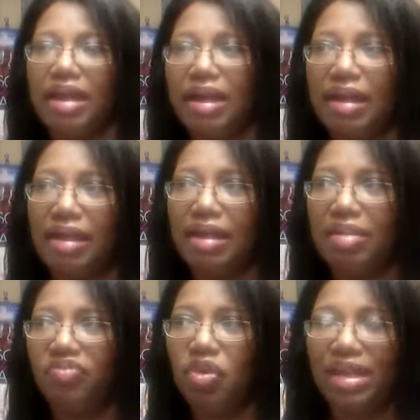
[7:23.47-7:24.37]

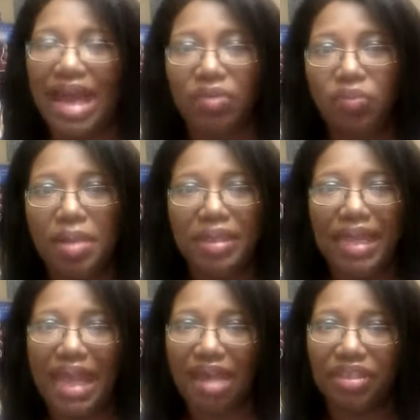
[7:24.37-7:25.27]
Um, for a lot of women,
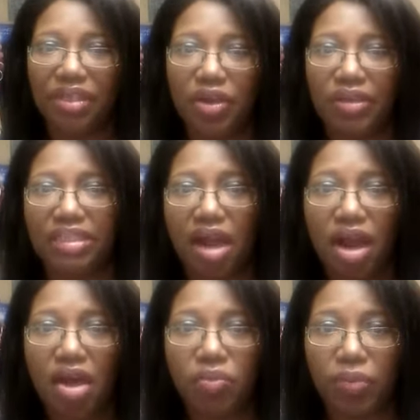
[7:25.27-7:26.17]
they have to learn it the
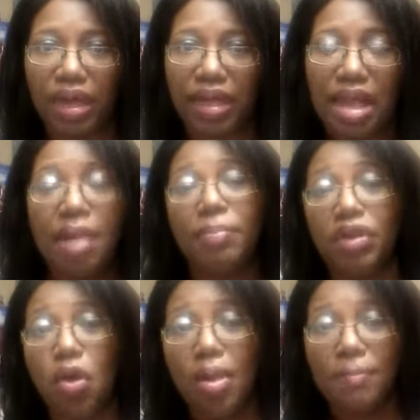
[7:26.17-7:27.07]
hard way.
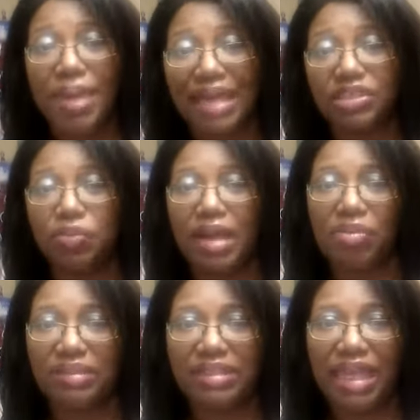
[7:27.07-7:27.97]
But going back to what
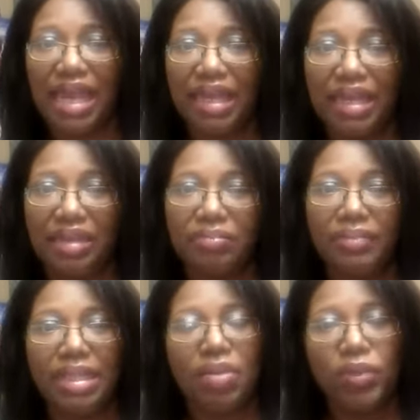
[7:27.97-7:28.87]
I was saying,
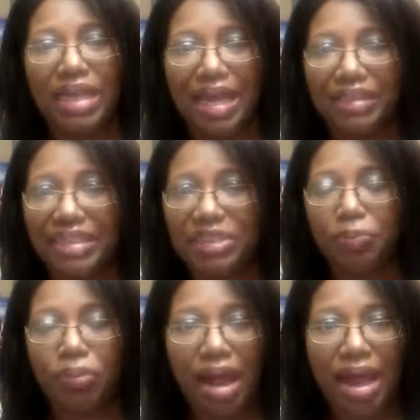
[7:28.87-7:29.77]
we got these
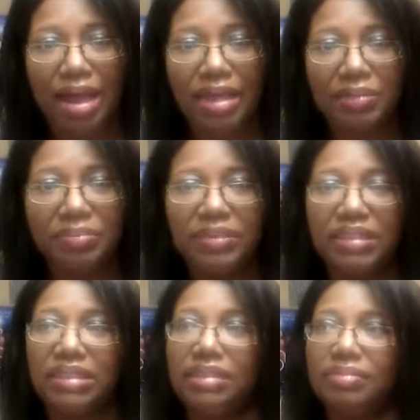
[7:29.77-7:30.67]

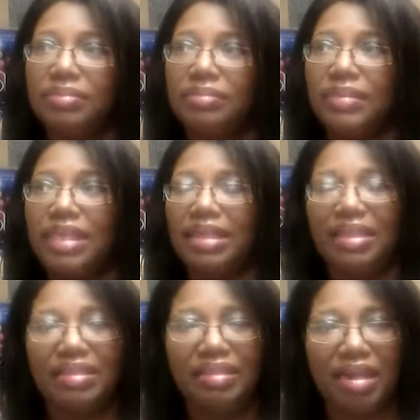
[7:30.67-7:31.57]
proms,
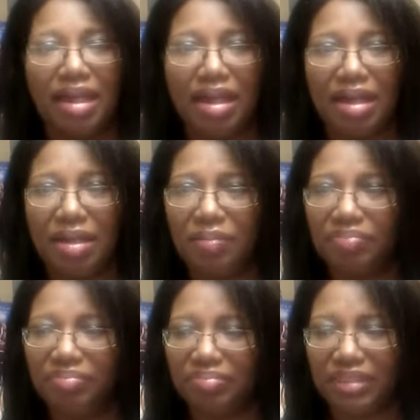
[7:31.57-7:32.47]

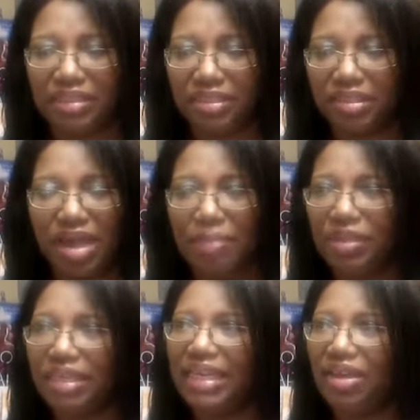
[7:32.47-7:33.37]
um, you know, I'm
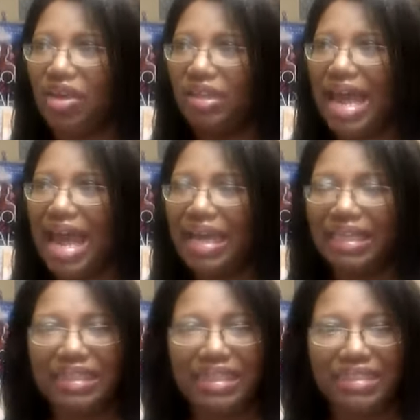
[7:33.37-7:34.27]
looking online
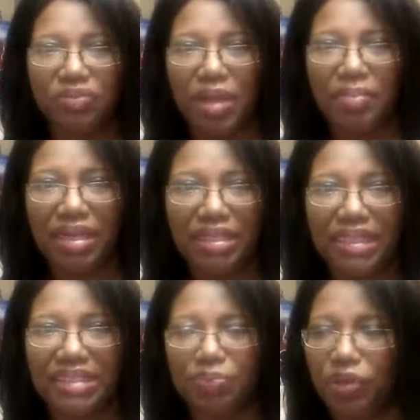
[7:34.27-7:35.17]
at these women in
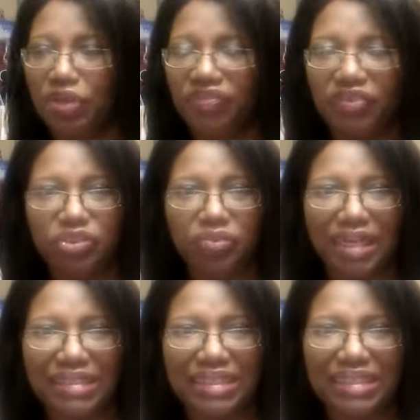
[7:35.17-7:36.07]
these beautiful
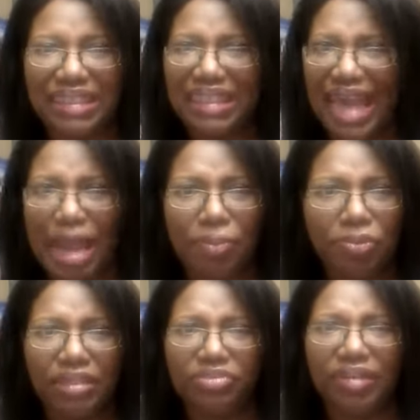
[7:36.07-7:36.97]
dresses,
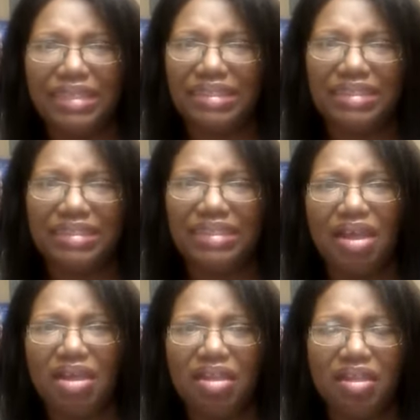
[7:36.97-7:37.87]
elaborate dresses and
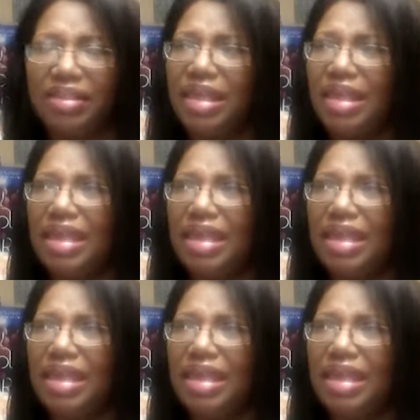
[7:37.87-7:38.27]
all.